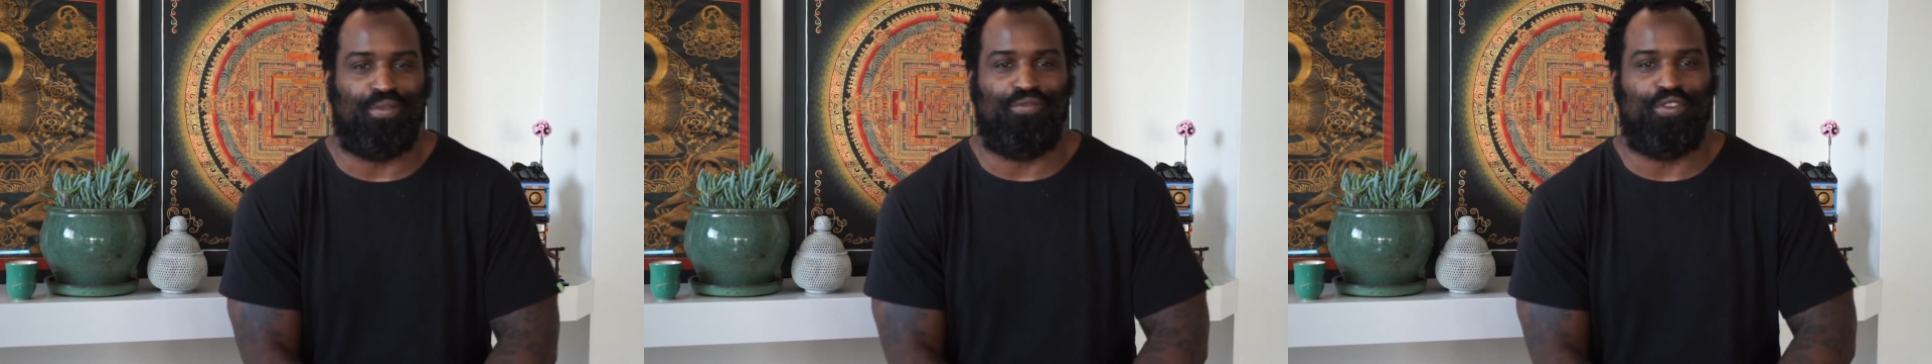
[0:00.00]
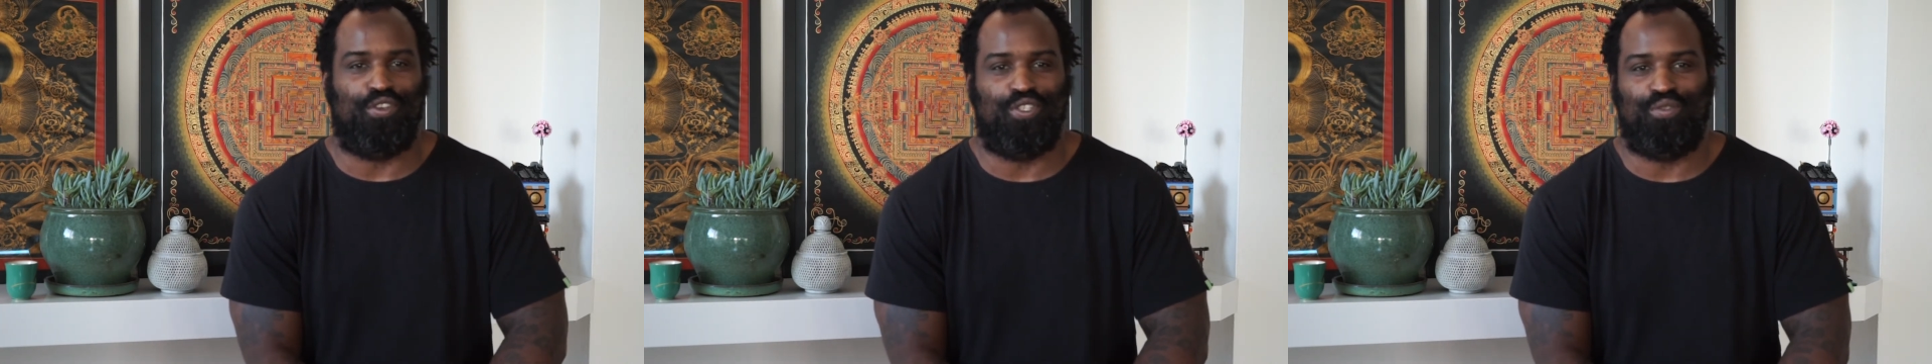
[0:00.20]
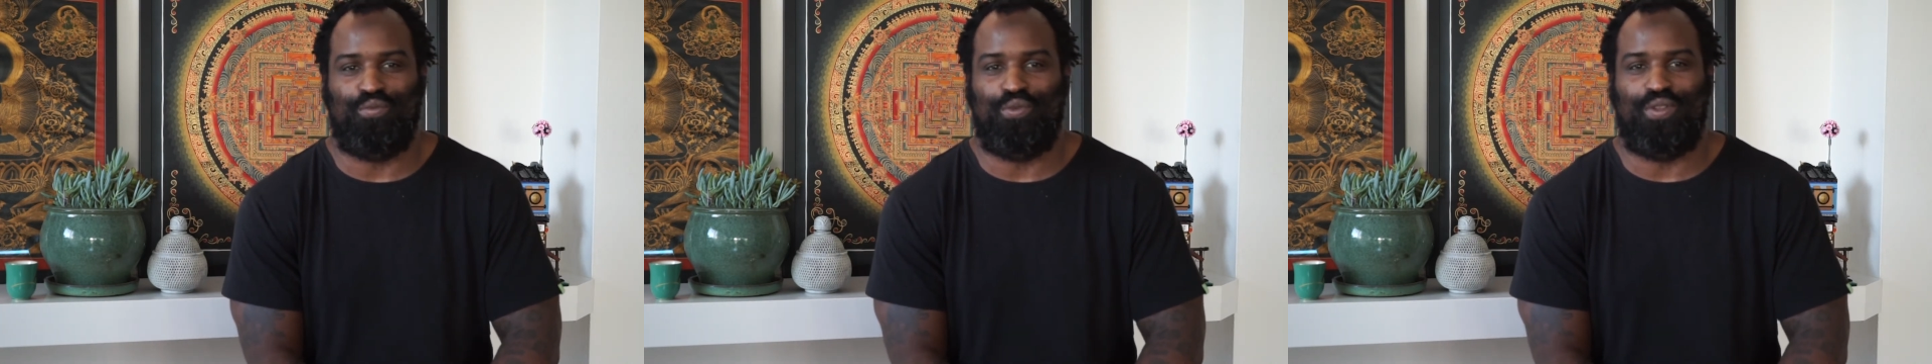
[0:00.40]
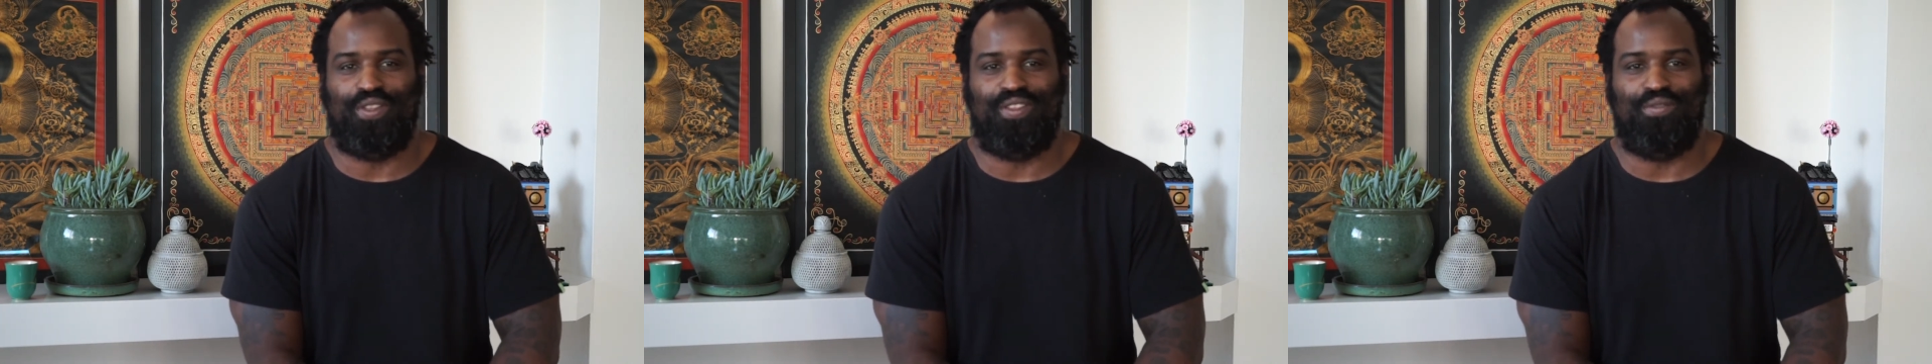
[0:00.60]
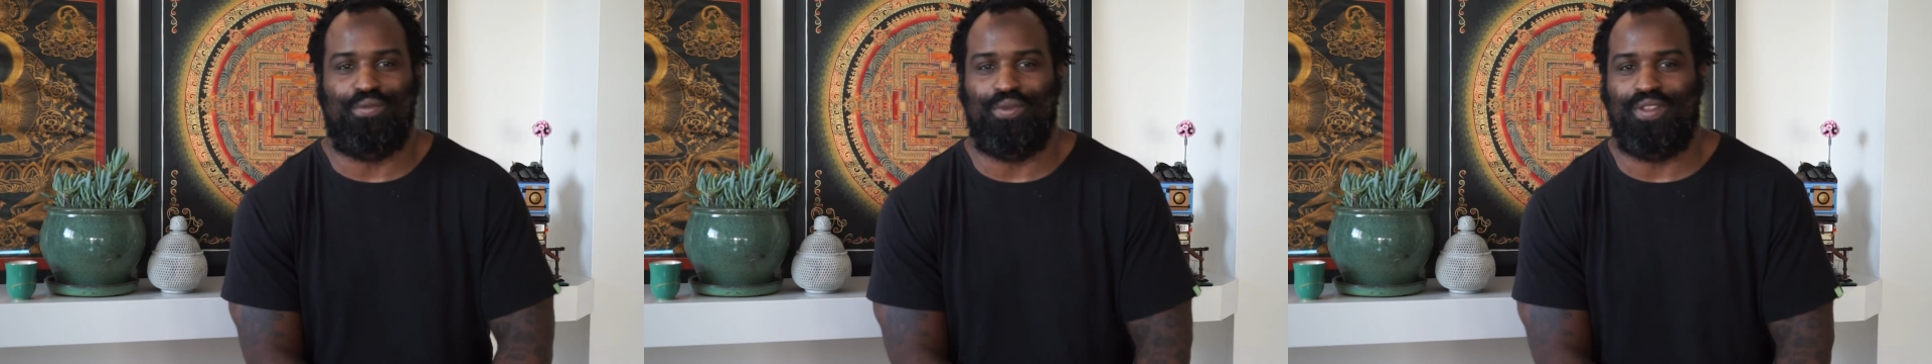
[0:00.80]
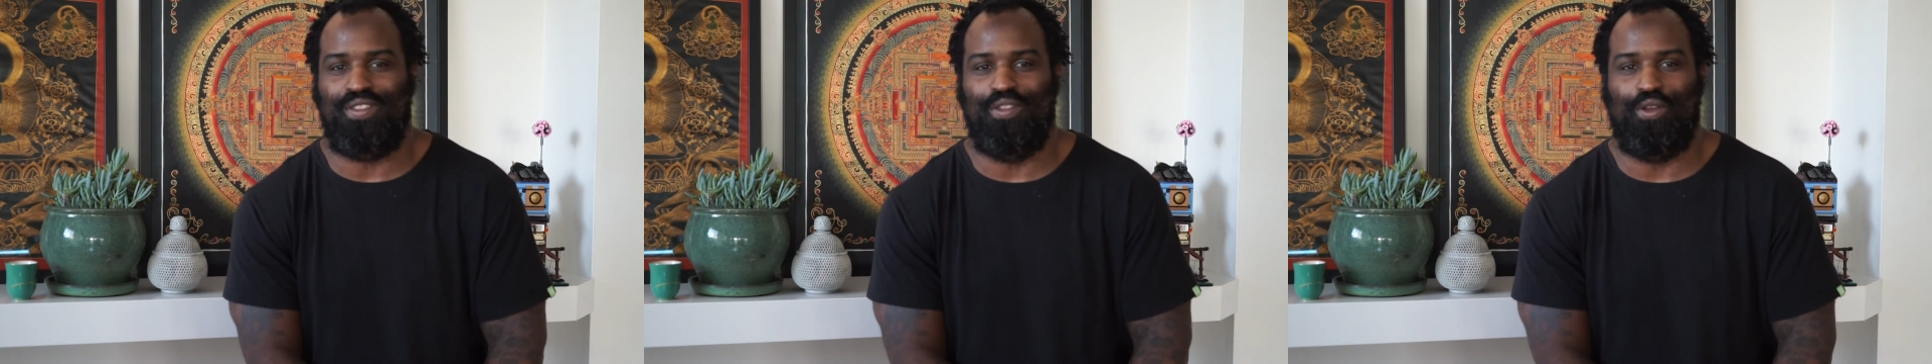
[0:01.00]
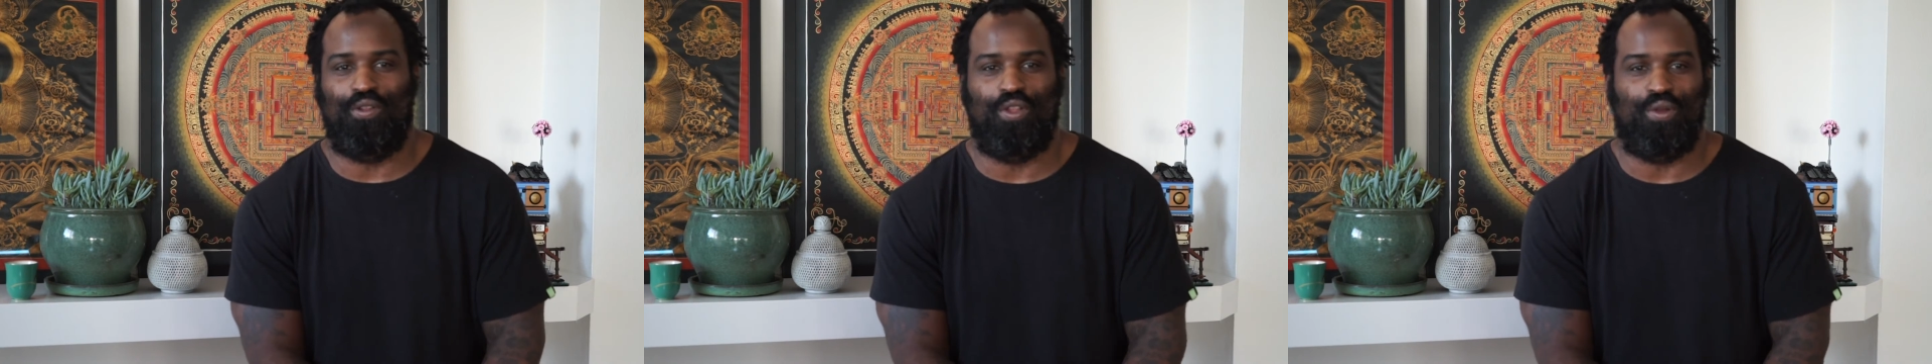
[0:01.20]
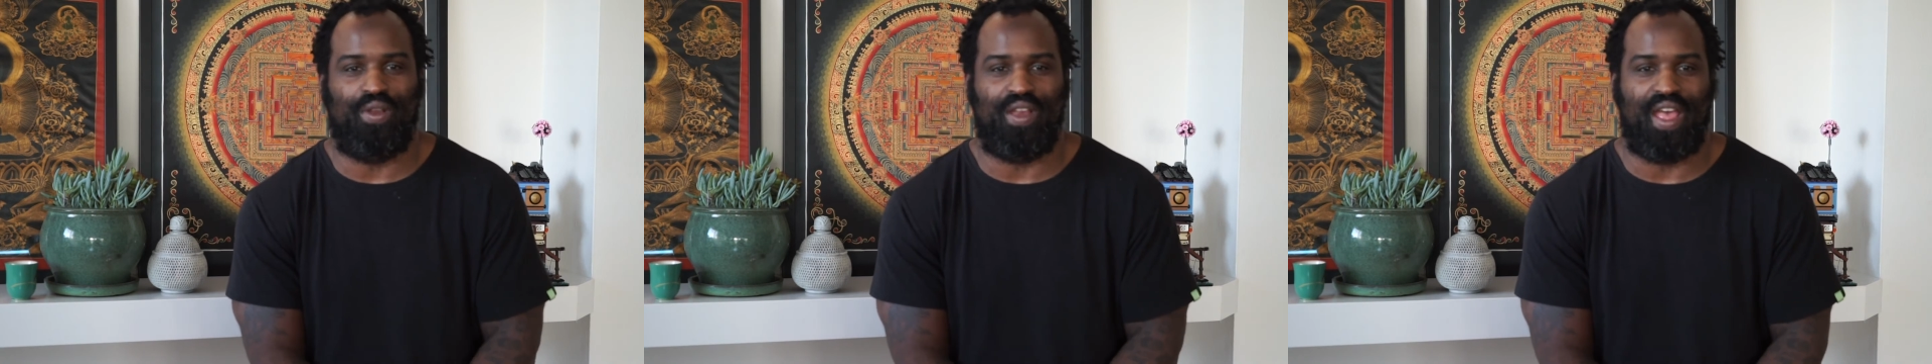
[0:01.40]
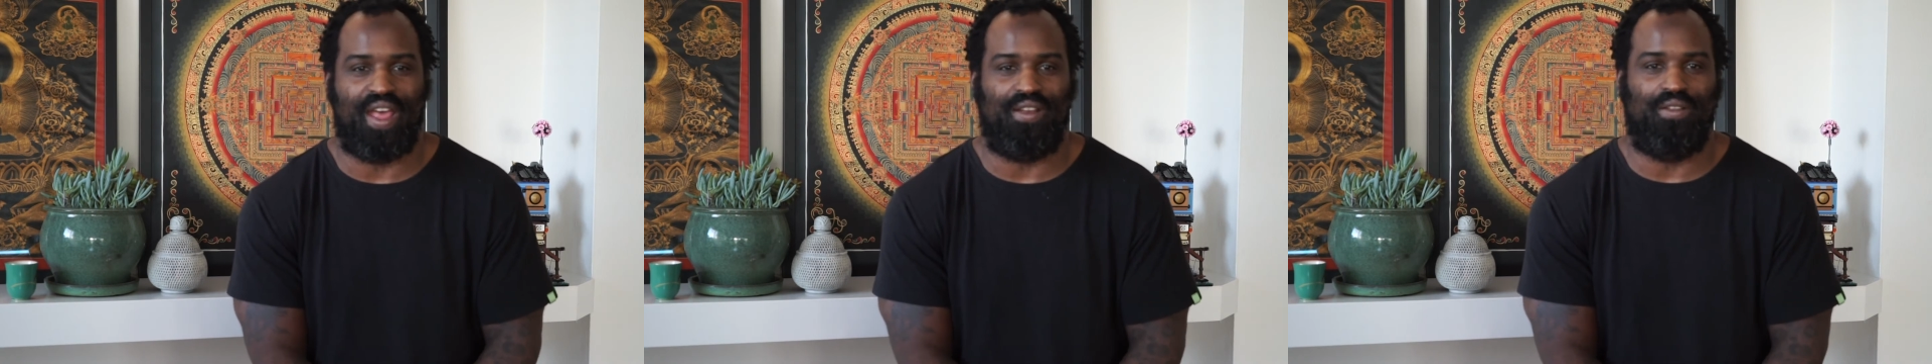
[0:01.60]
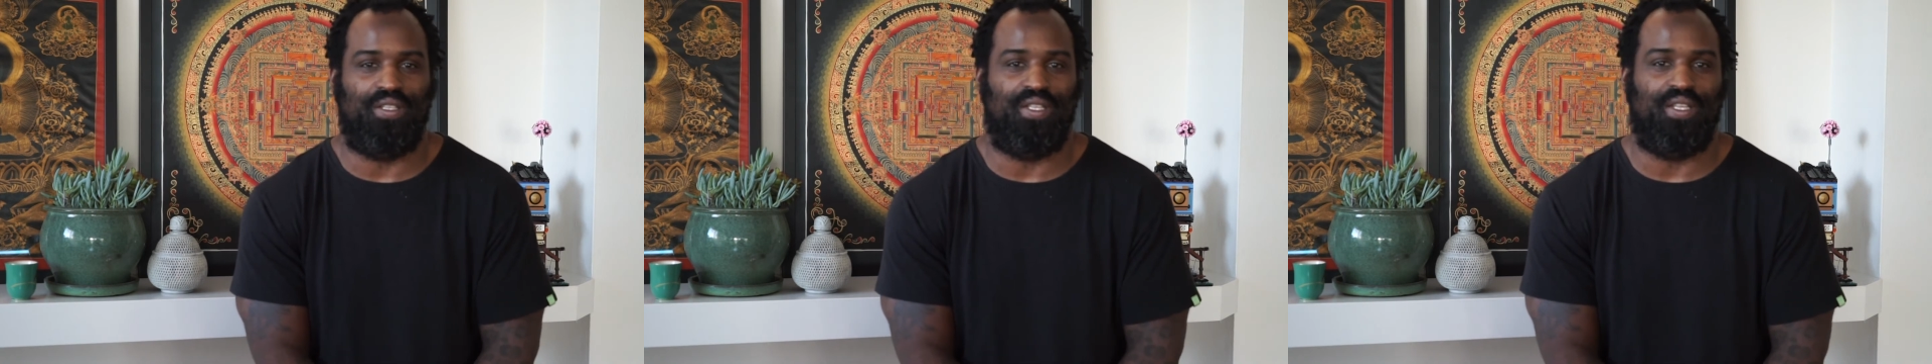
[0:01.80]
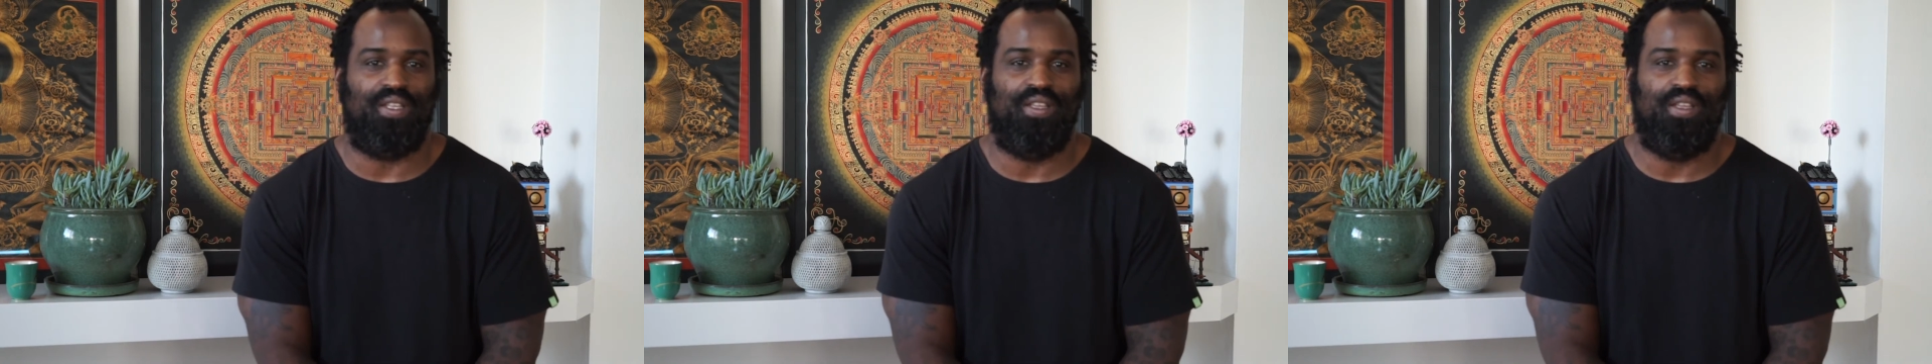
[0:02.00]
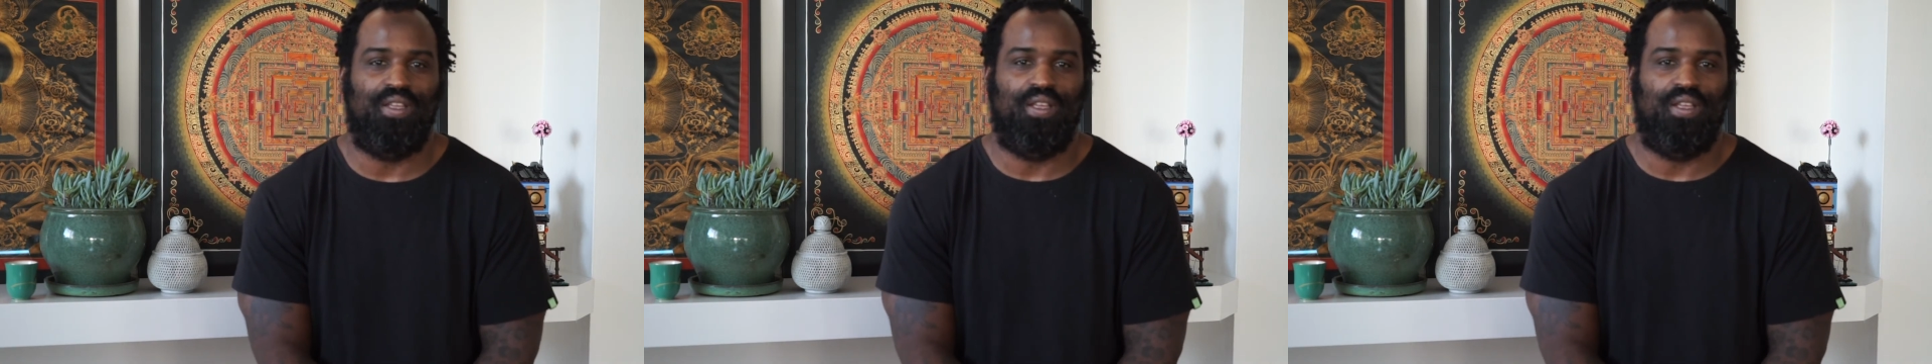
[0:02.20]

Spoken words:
a friendship with Lolo and Natalie.